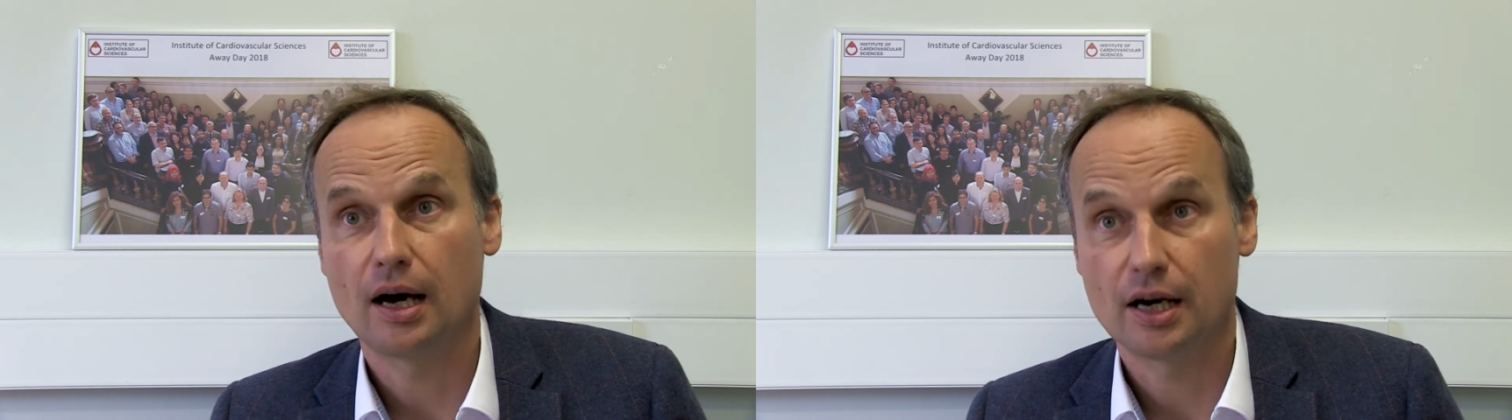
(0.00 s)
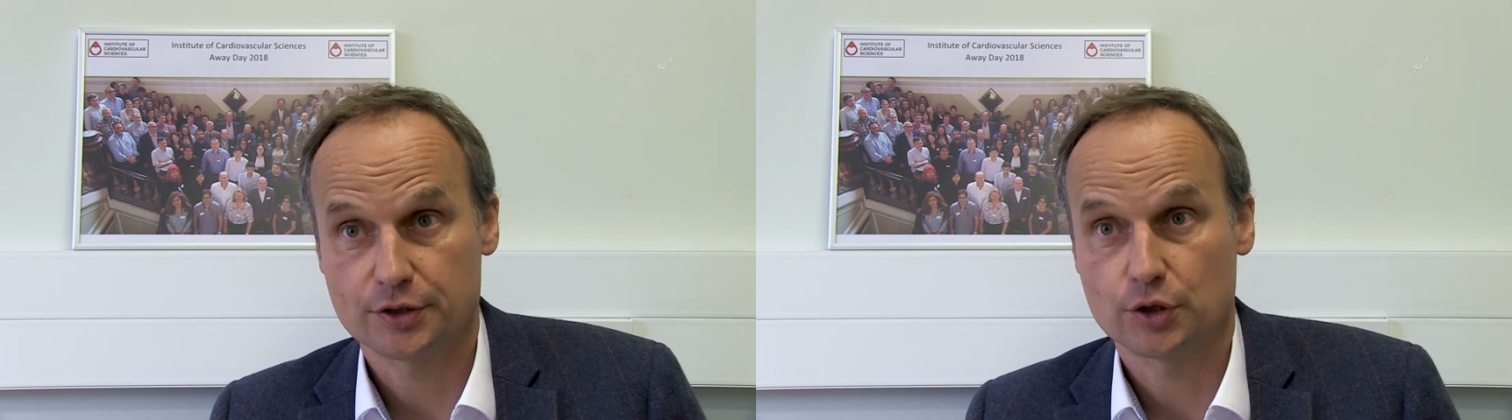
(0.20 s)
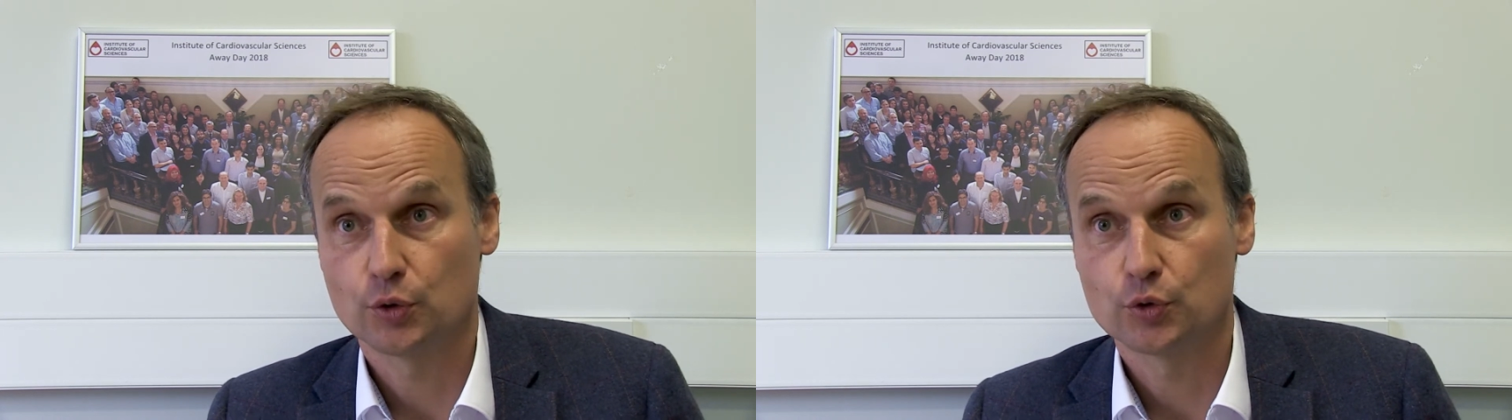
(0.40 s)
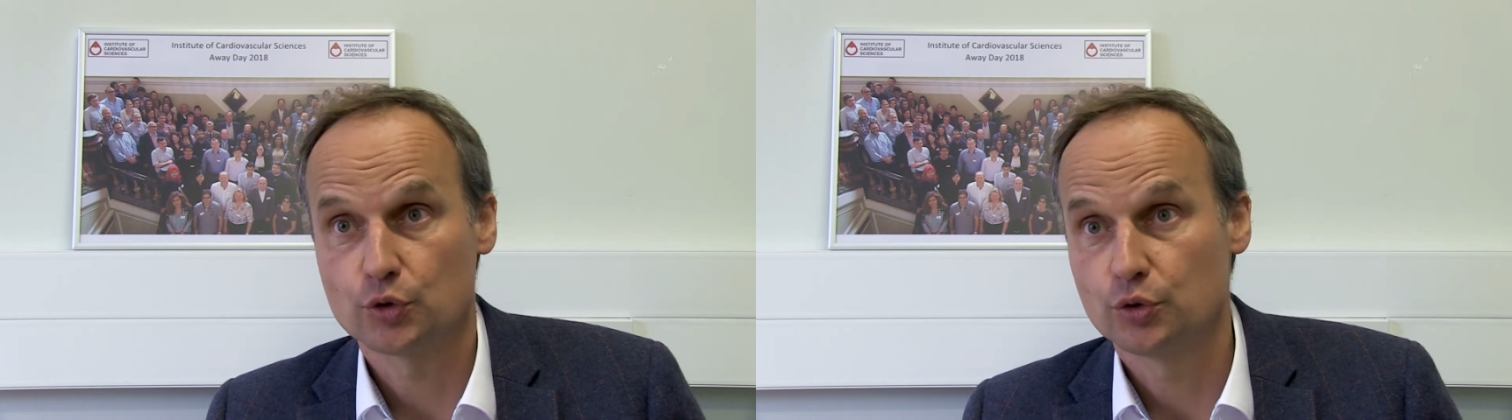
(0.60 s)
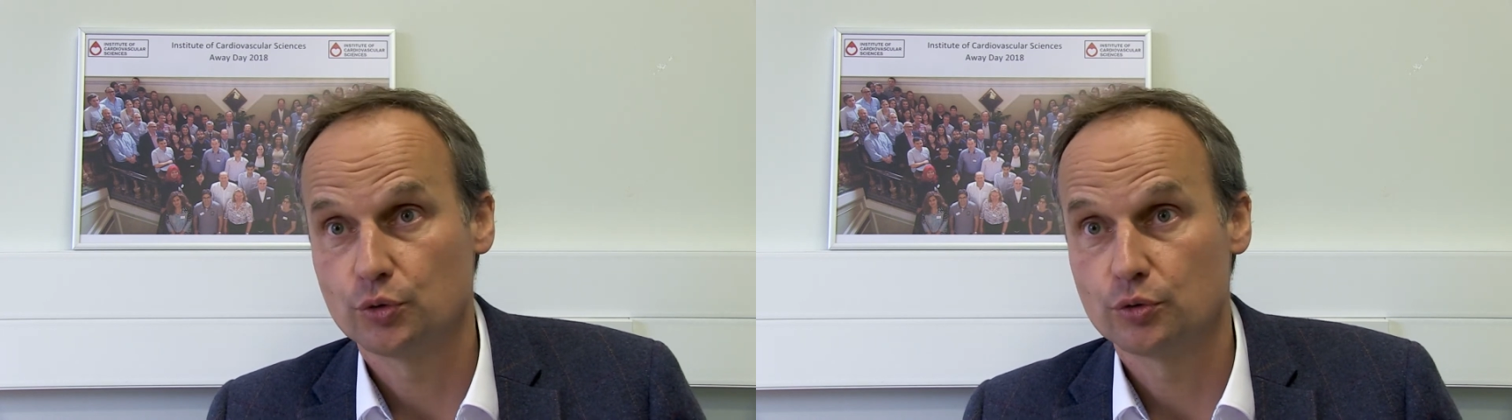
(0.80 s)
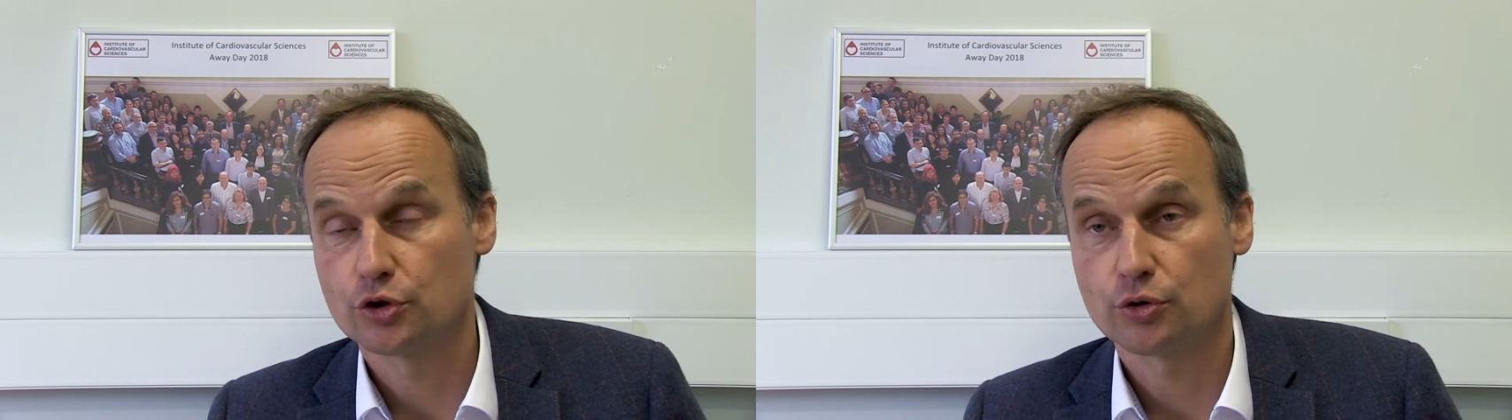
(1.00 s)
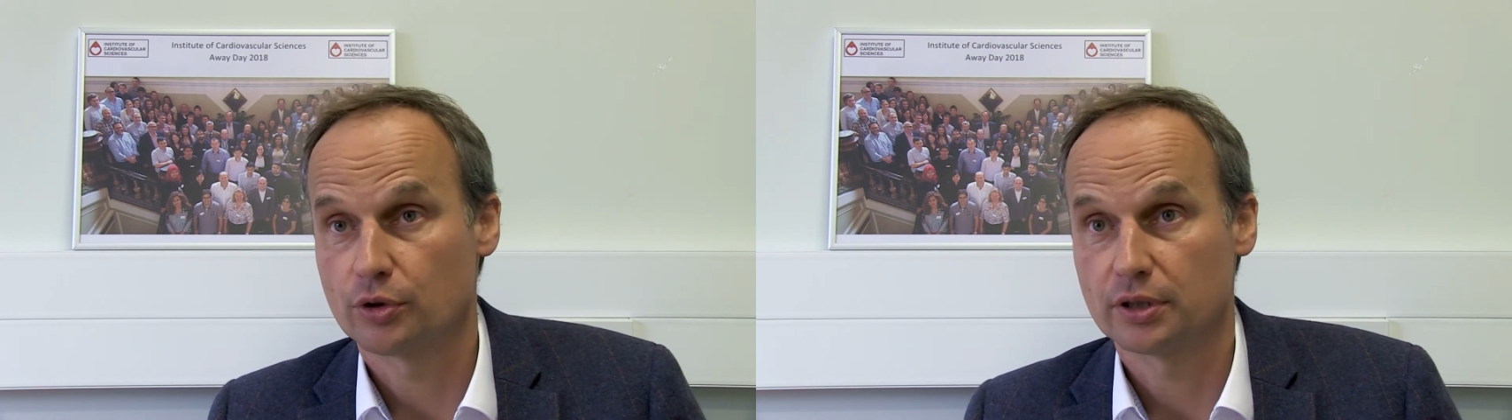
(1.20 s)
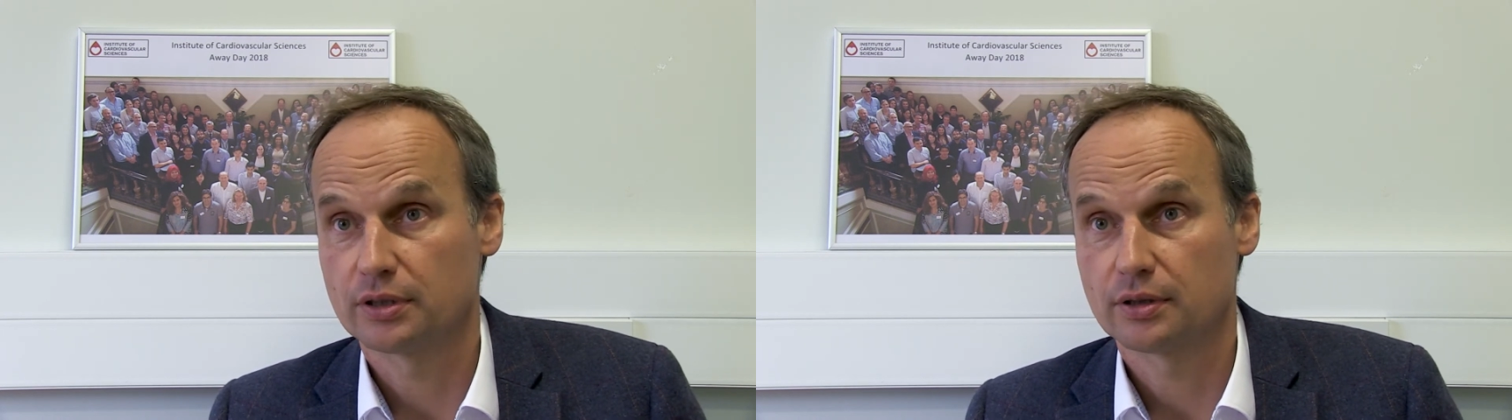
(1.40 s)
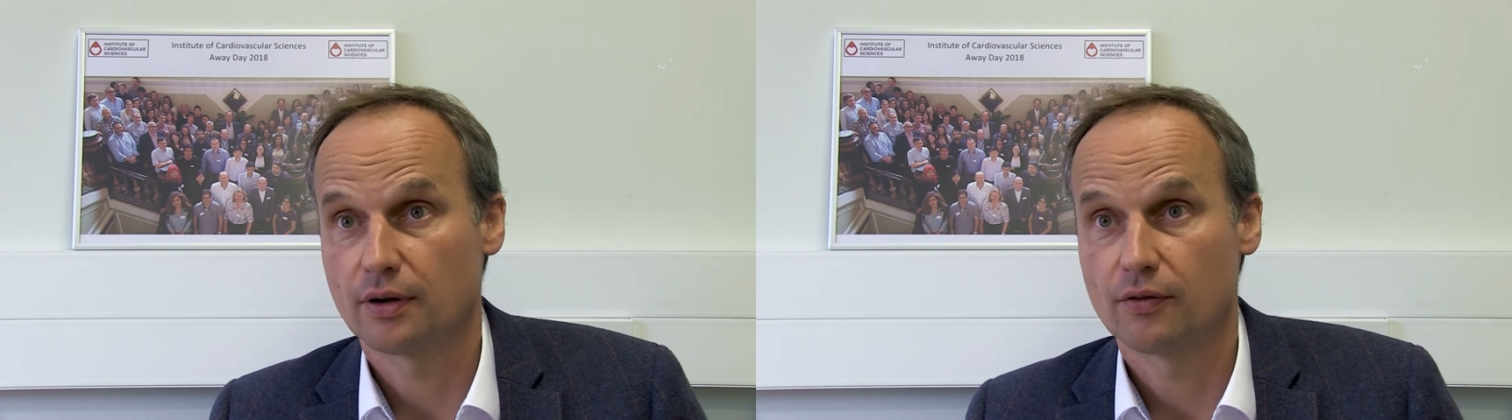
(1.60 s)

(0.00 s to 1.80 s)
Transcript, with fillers: ask you to do short